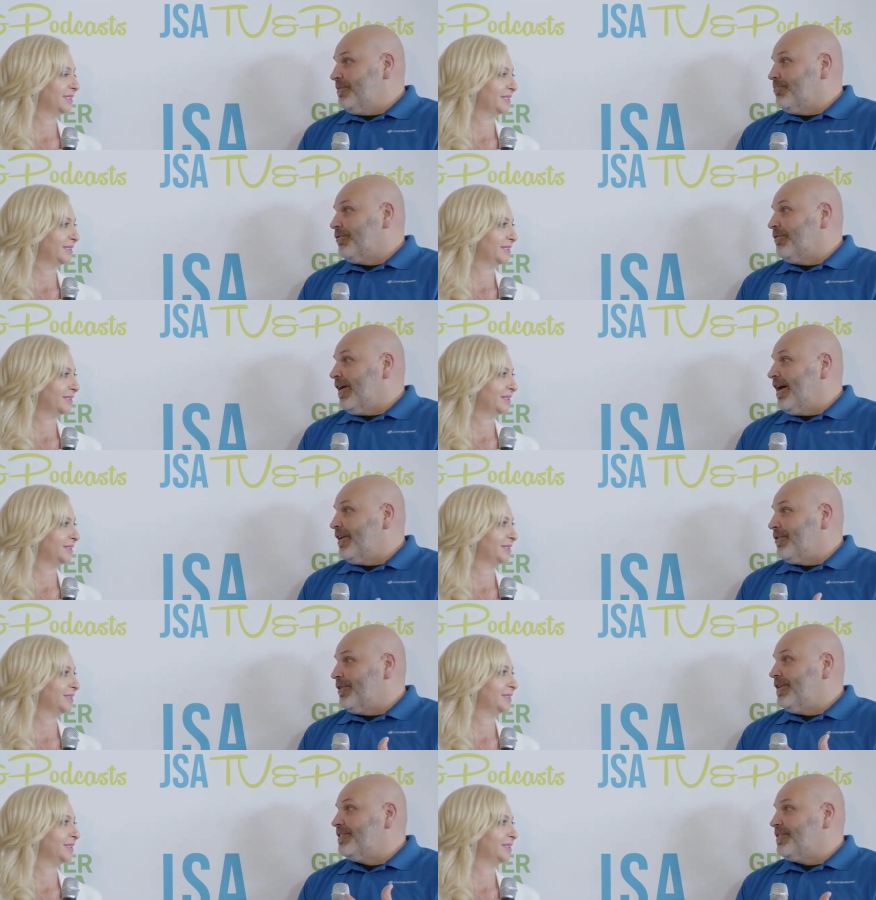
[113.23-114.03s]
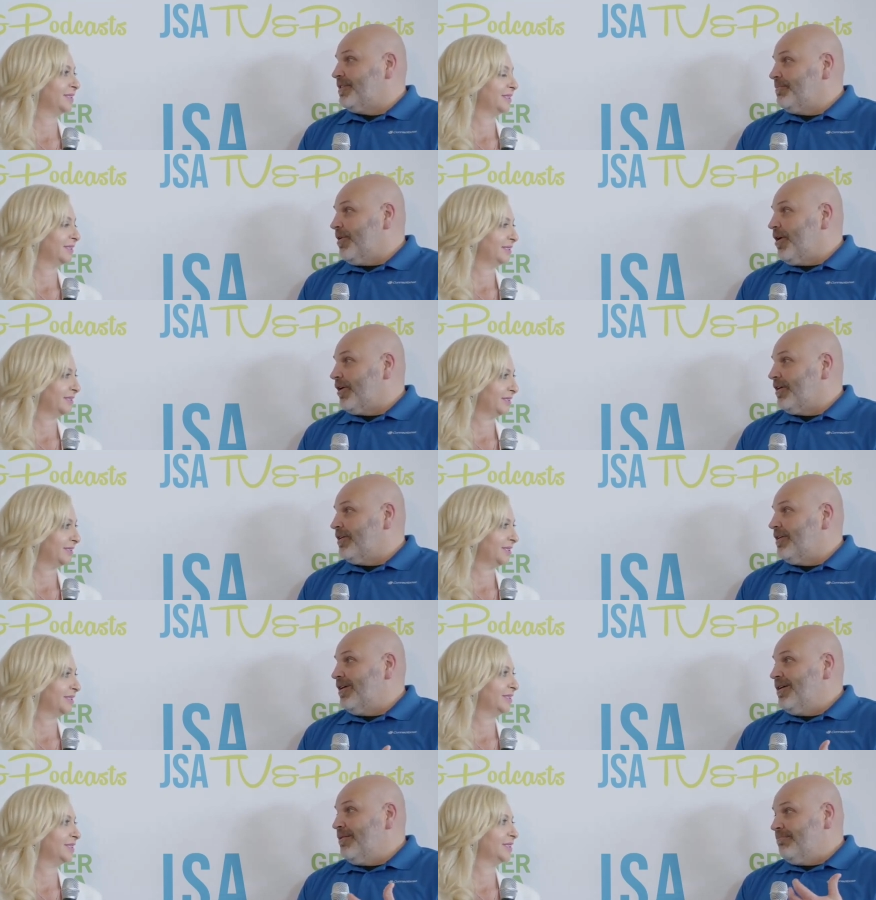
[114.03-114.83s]
Speaker 1: the provider into the market,
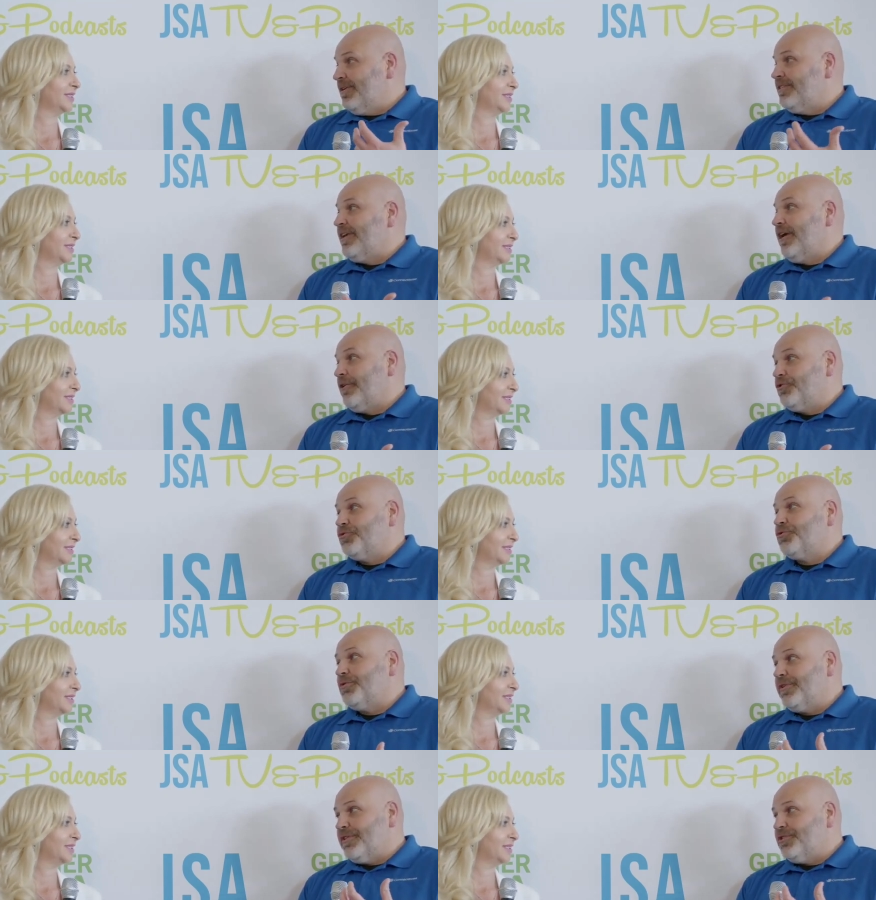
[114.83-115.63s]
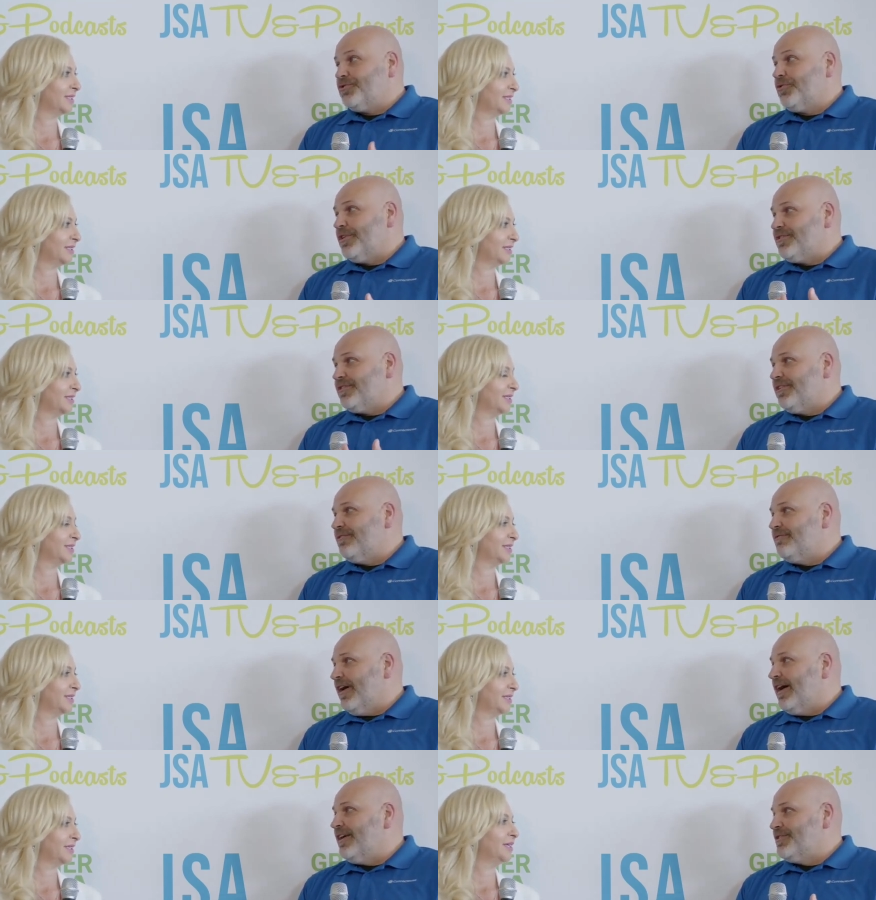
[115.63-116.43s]
but they are truly the trusted
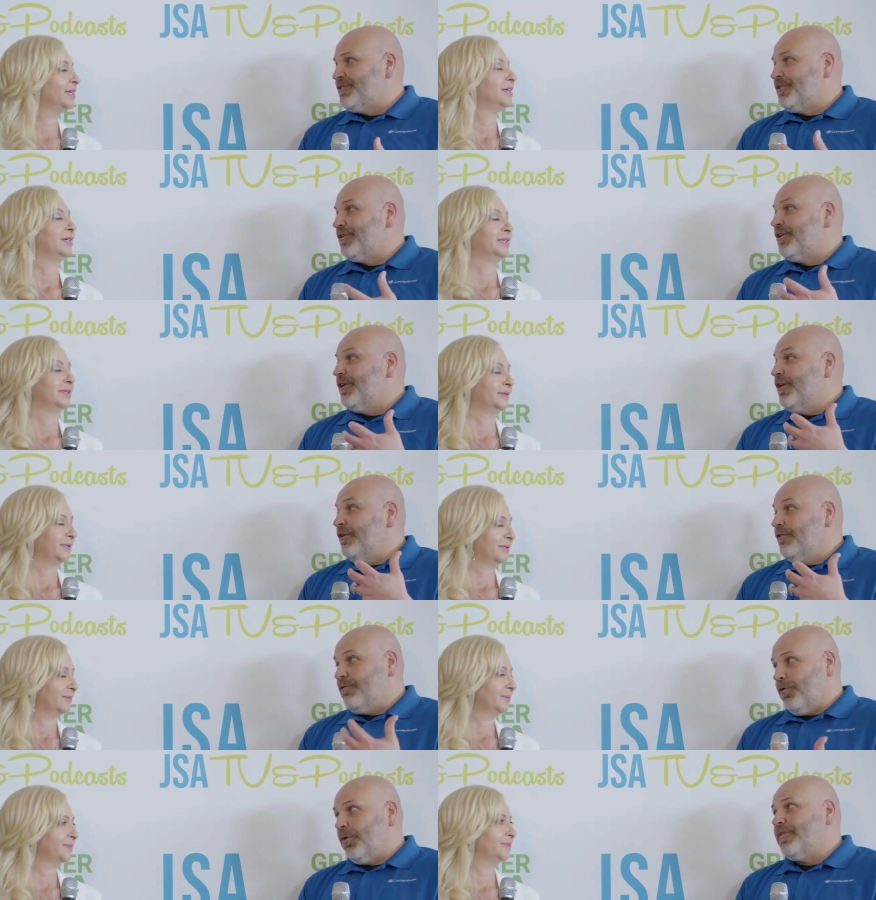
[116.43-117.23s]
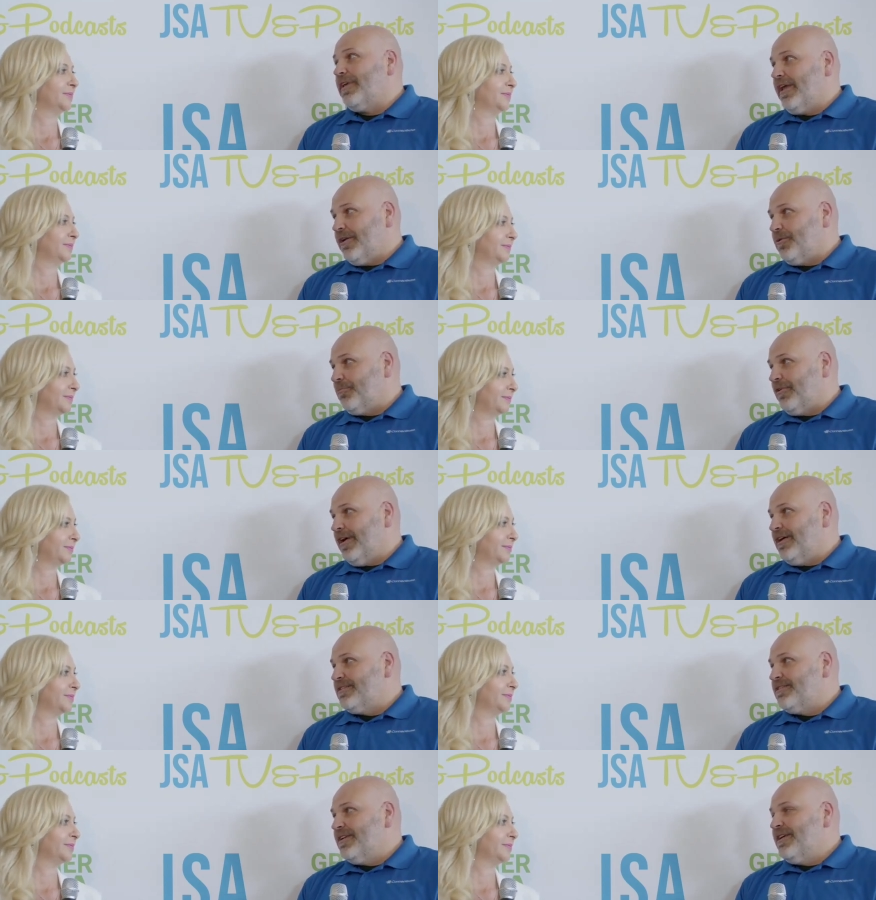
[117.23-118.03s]
advisor for the
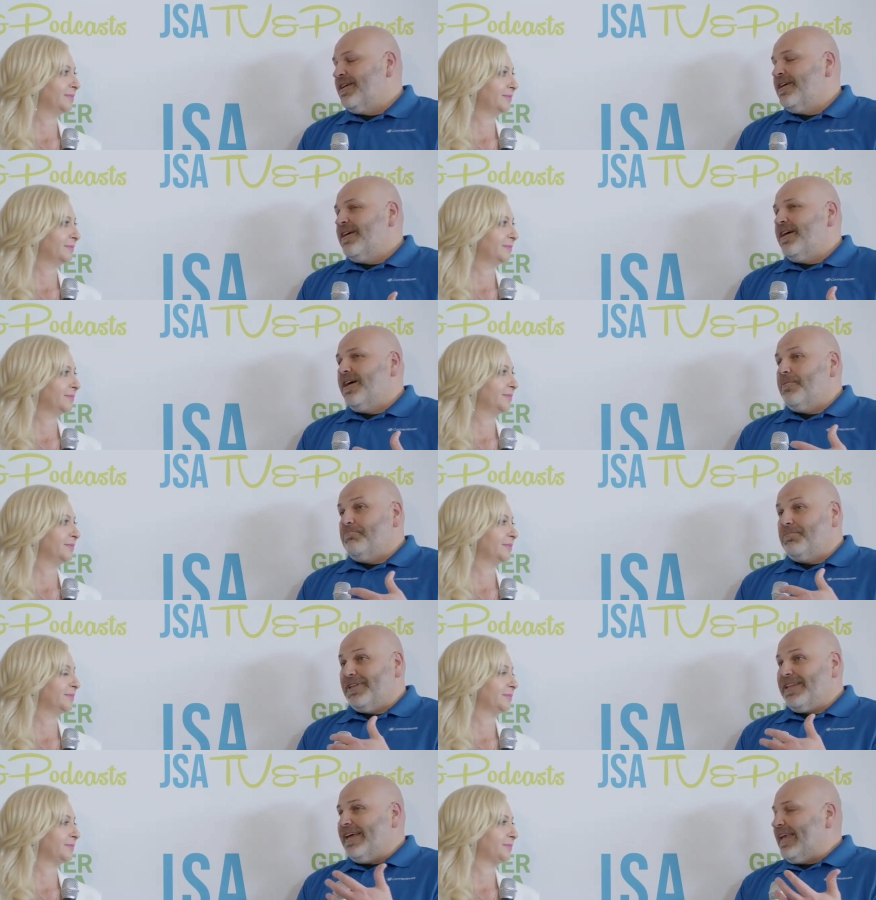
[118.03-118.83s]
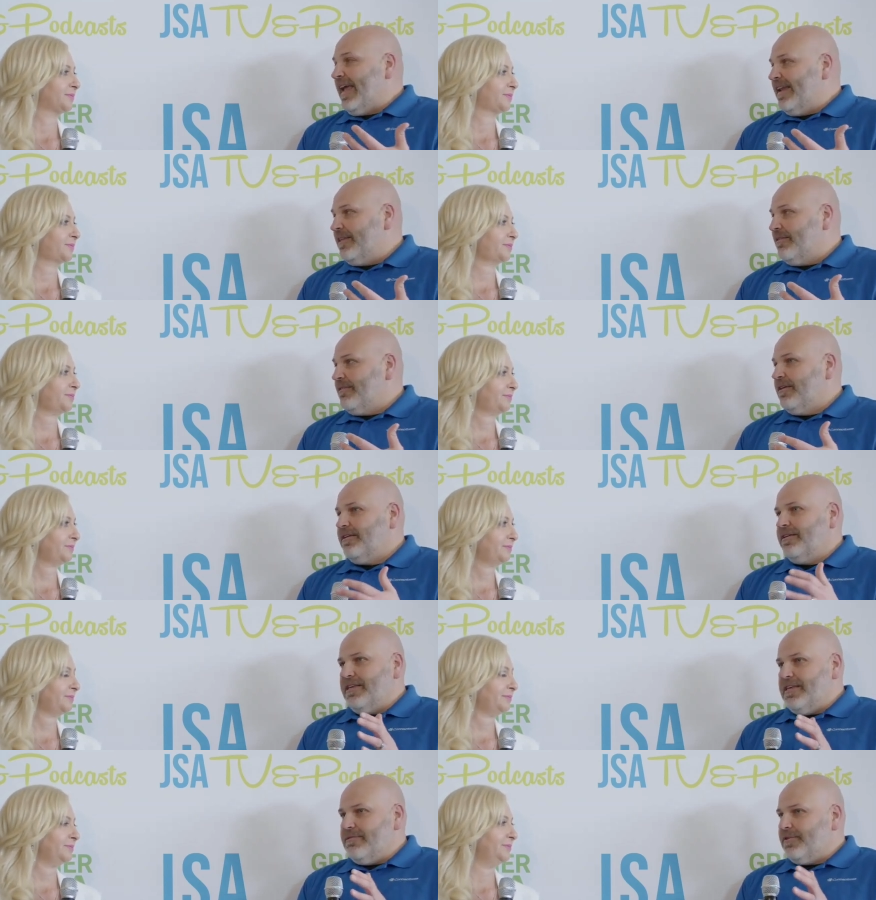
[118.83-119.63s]
enterprise. Uh, but like
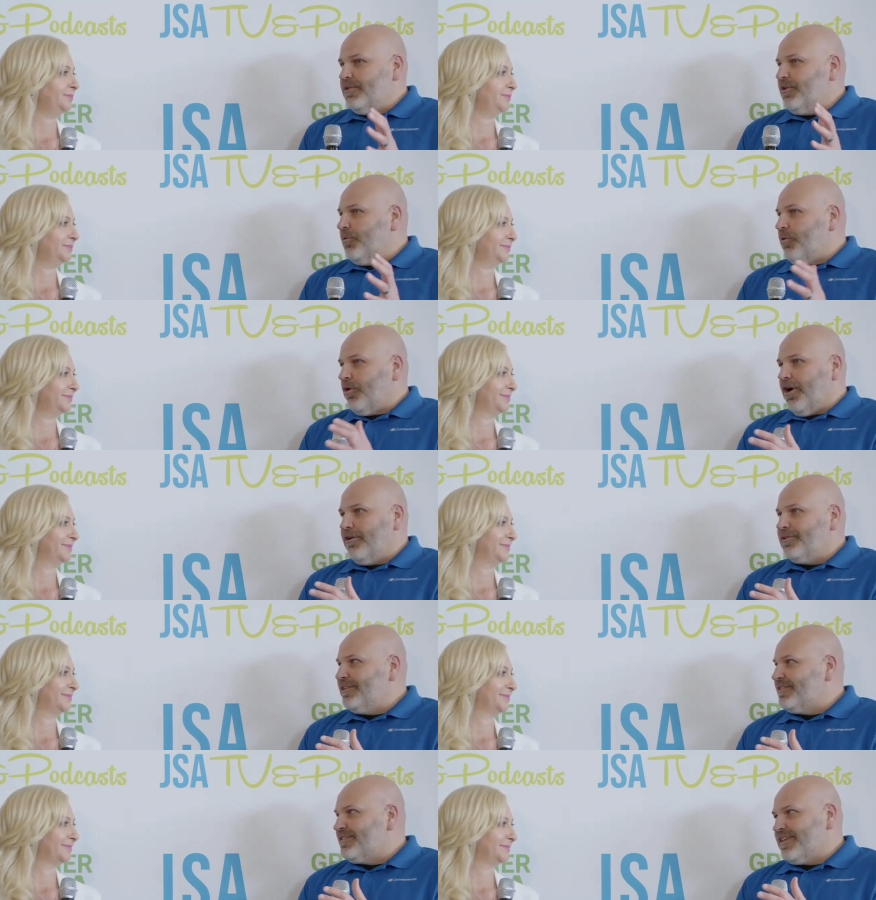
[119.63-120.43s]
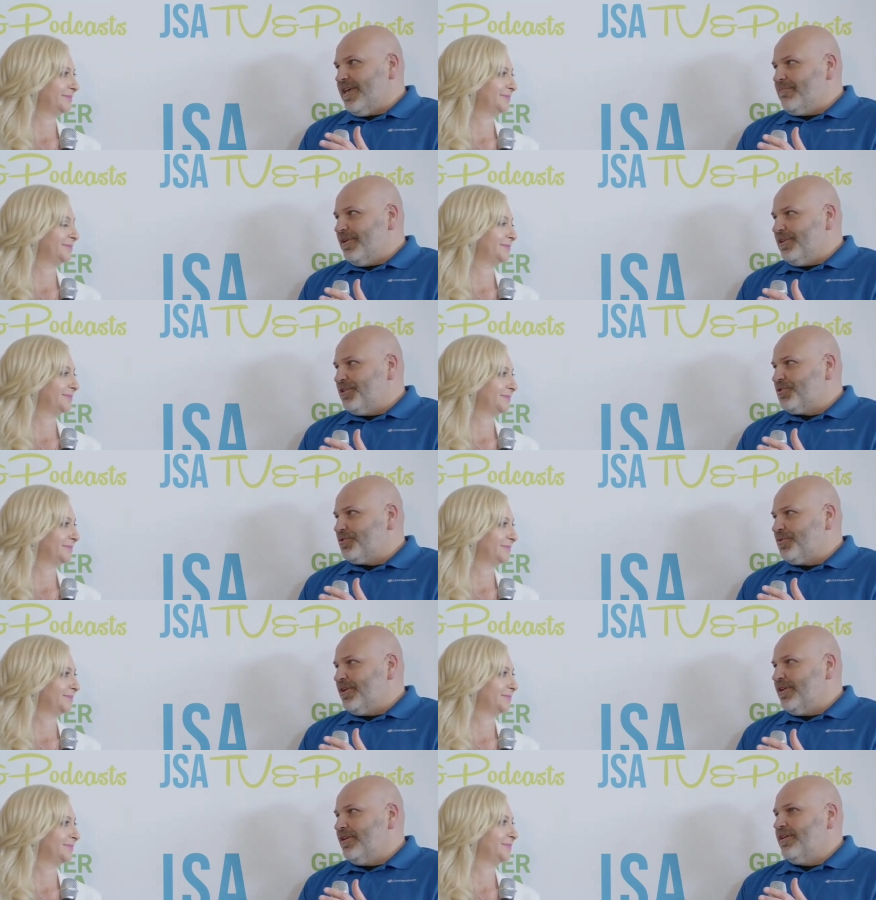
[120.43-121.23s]
anything, even though we're all in the same
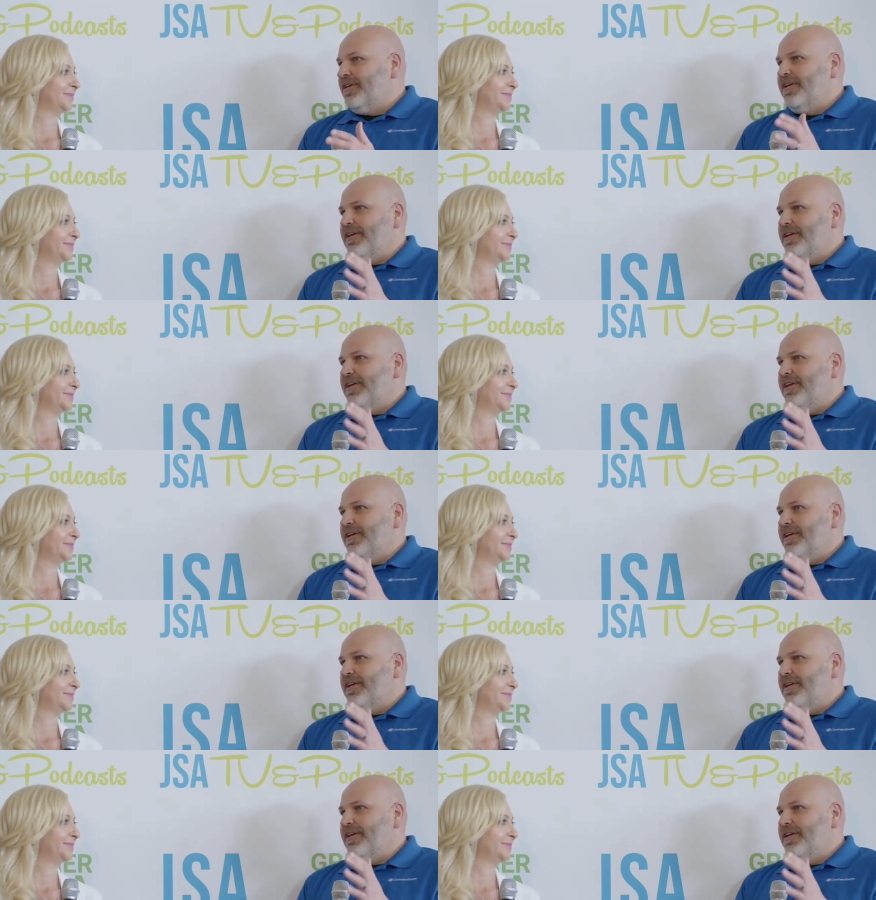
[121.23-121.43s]
industry,